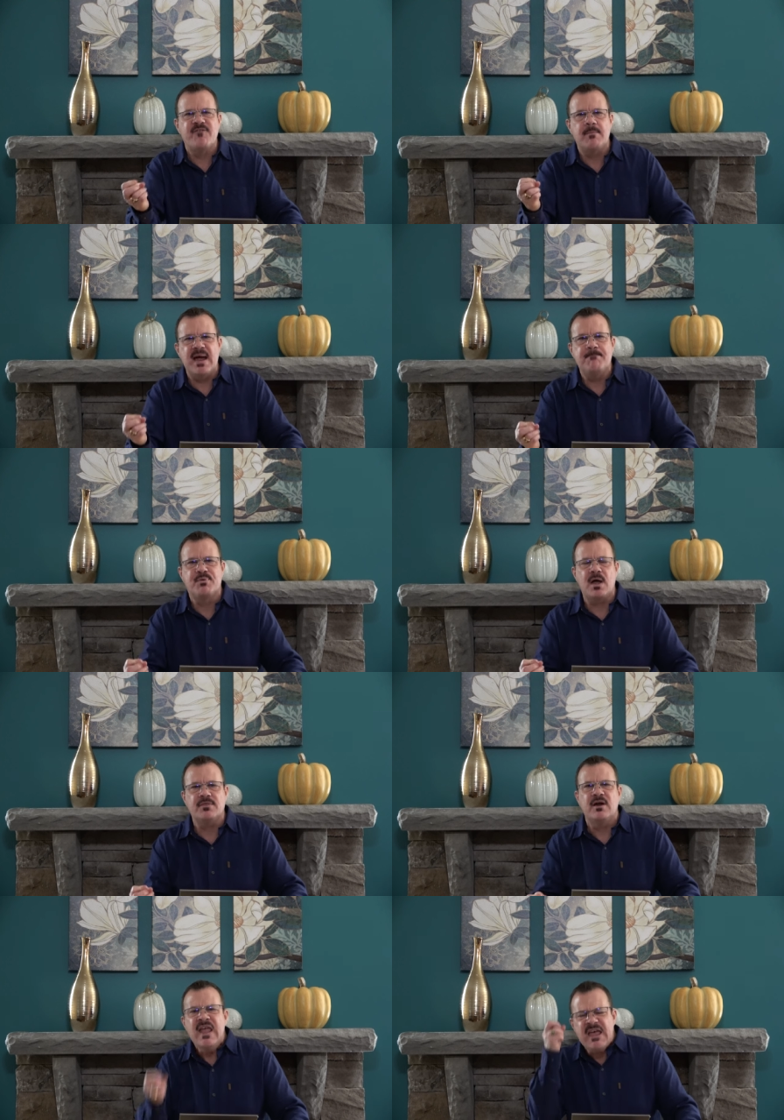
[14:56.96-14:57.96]
for my
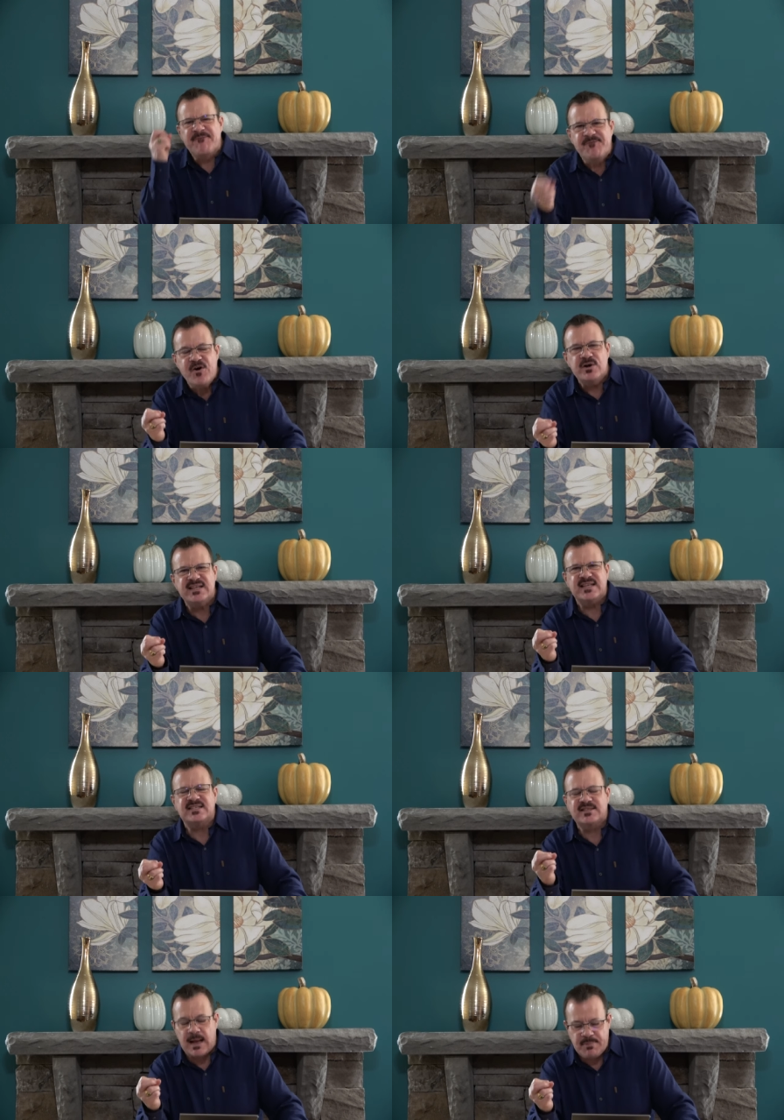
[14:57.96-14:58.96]
brother, if food is a
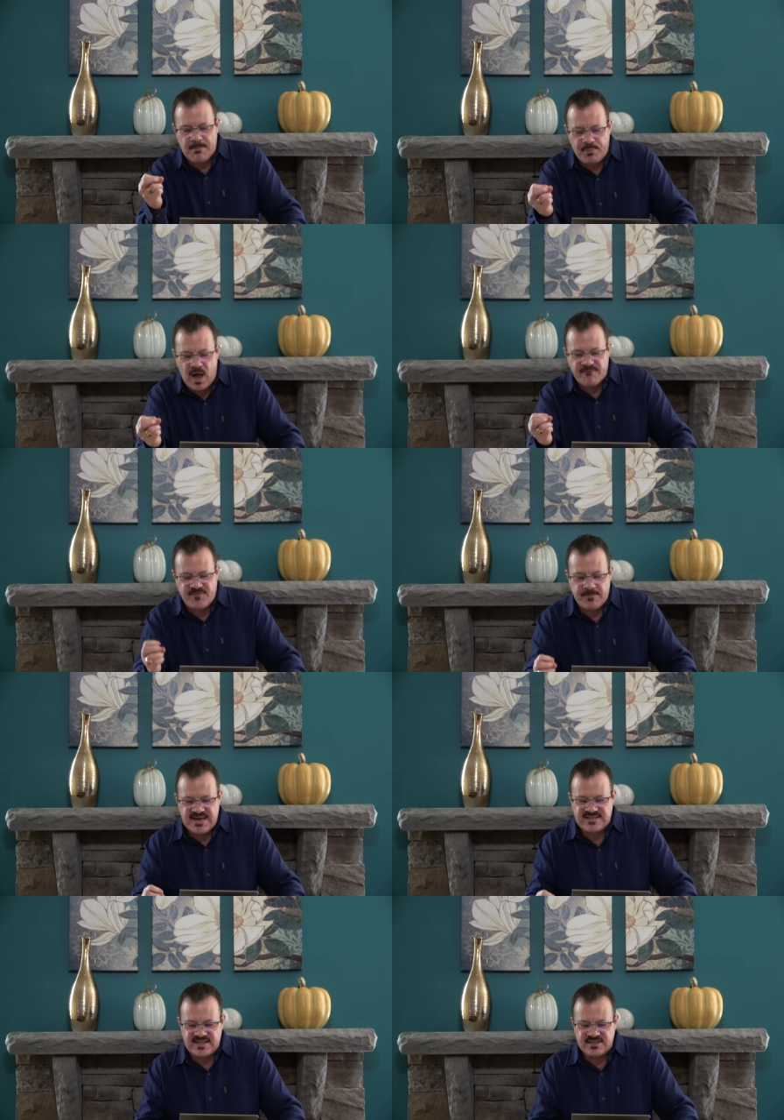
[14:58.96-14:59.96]
stumbling block for
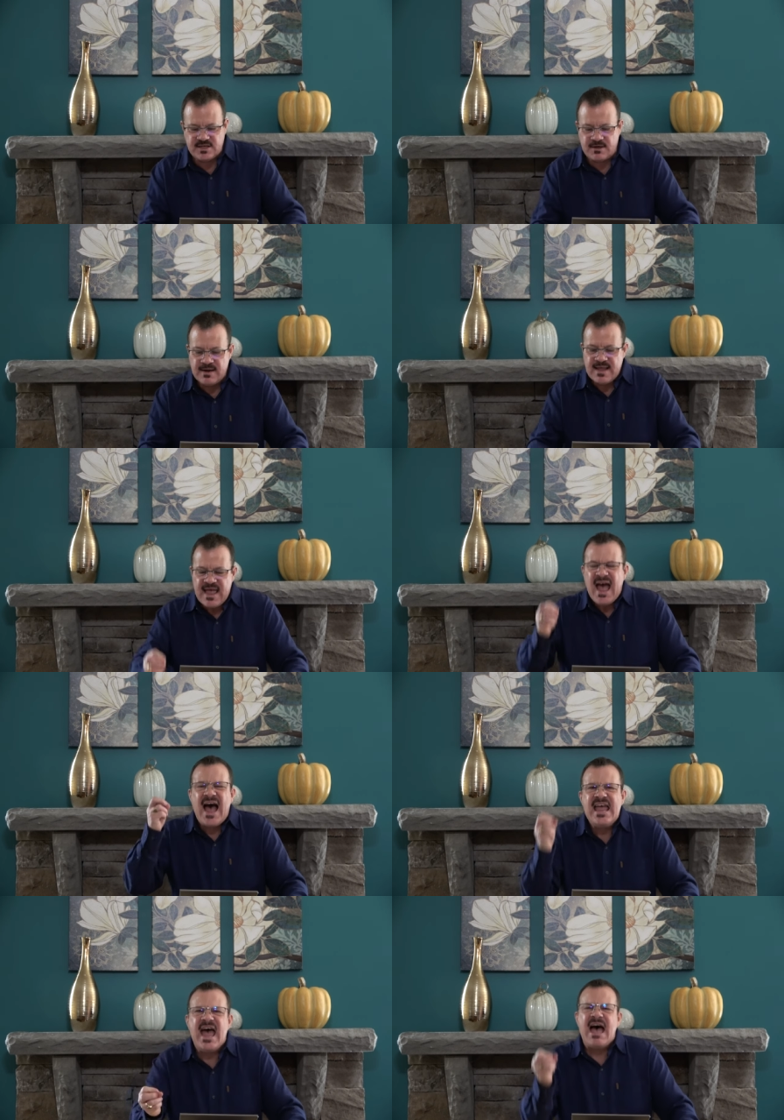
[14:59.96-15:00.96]
my sister,
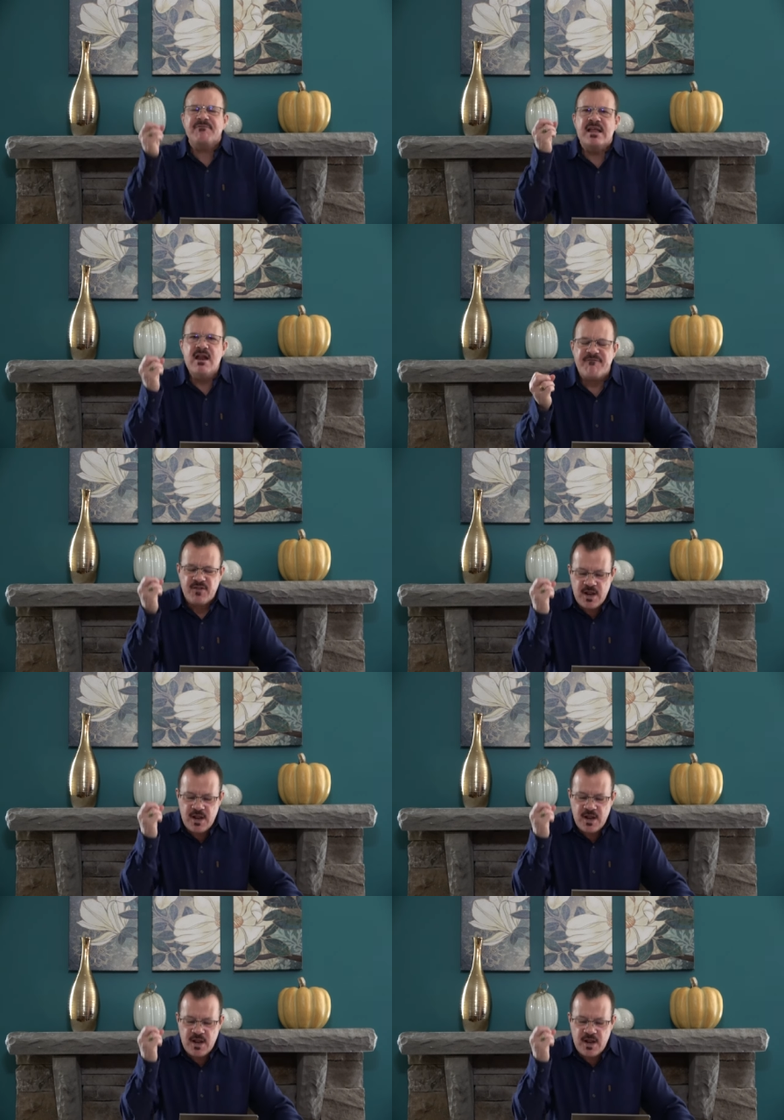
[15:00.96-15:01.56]
I have enough